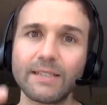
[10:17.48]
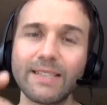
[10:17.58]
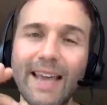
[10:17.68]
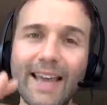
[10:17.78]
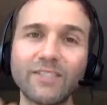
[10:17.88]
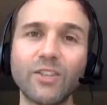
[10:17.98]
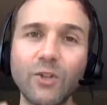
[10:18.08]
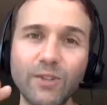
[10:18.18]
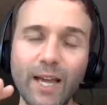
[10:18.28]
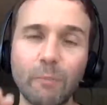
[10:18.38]
to
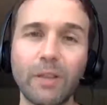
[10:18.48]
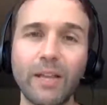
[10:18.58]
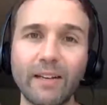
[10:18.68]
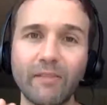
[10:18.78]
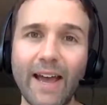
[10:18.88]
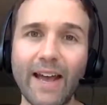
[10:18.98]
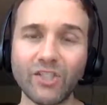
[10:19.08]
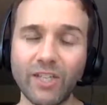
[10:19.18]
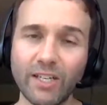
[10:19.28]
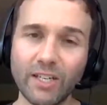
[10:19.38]
execute that plan of
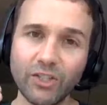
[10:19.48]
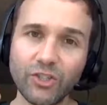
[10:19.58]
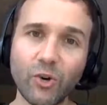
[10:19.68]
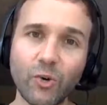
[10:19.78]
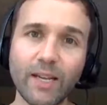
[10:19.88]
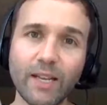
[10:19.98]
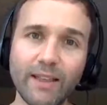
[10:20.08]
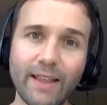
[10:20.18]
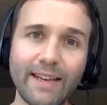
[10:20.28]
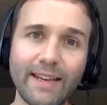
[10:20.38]
action during
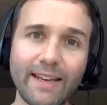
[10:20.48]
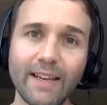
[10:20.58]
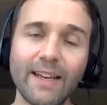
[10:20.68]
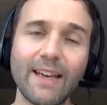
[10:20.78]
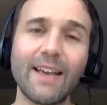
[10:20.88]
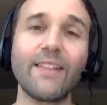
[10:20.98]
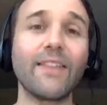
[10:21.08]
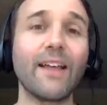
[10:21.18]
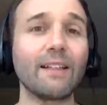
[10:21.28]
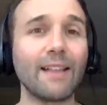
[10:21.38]
that day.
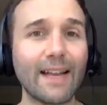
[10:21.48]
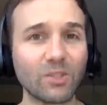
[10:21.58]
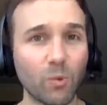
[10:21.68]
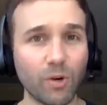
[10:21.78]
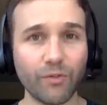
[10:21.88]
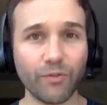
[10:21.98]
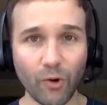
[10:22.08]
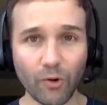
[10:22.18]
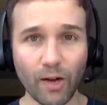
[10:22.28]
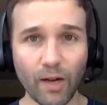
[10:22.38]
And then that last
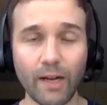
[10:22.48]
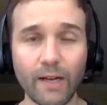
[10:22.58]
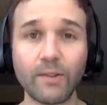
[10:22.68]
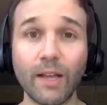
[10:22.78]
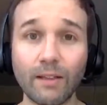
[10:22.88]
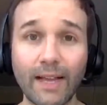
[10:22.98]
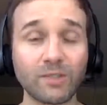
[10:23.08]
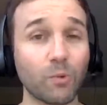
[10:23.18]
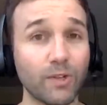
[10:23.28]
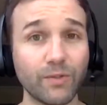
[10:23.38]
word
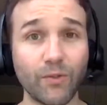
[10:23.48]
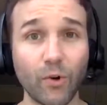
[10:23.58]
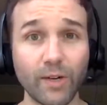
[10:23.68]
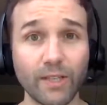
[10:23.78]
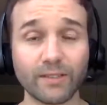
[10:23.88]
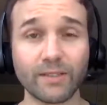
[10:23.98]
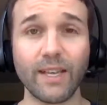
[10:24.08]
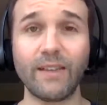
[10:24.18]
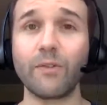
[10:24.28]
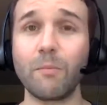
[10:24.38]
is focus.
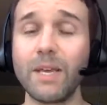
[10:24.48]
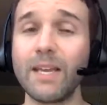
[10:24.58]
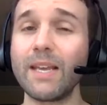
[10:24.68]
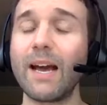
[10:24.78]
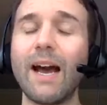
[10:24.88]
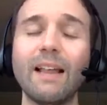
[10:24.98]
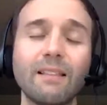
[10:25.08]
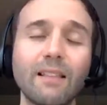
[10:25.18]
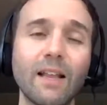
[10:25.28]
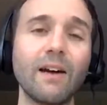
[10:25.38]
And for me, I
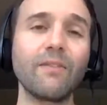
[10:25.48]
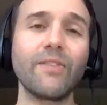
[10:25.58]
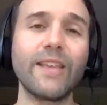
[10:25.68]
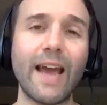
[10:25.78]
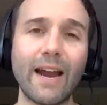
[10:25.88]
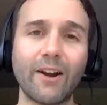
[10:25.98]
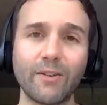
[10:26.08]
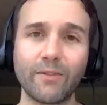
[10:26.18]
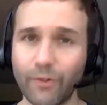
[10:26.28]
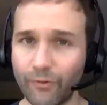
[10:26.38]
love the
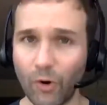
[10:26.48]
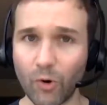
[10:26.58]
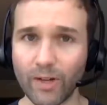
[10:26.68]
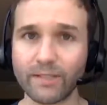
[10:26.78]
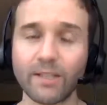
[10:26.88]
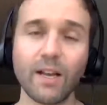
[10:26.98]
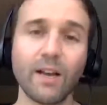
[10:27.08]
acronym for focus.